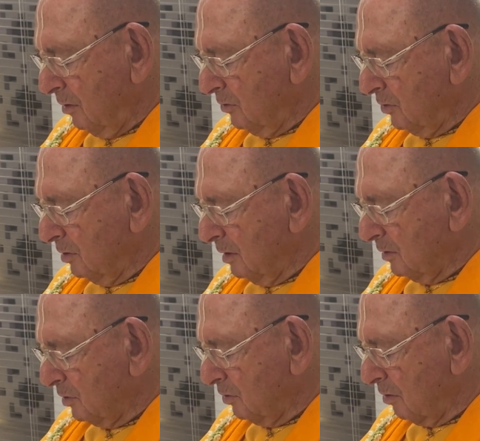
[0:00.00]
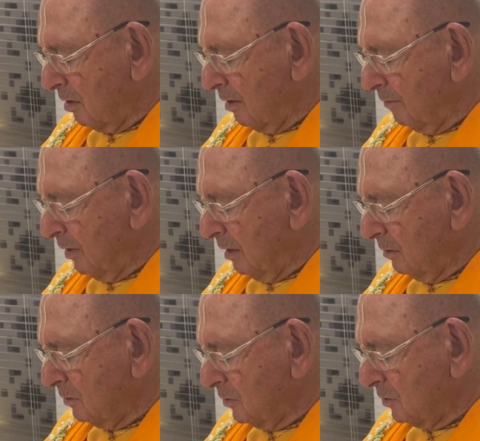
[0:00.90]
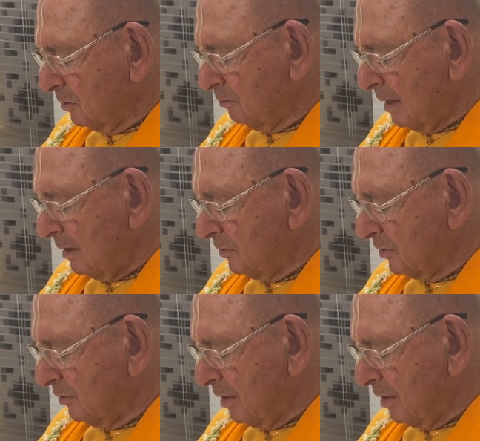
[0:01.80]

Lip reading: She knits her eyebrows, bows her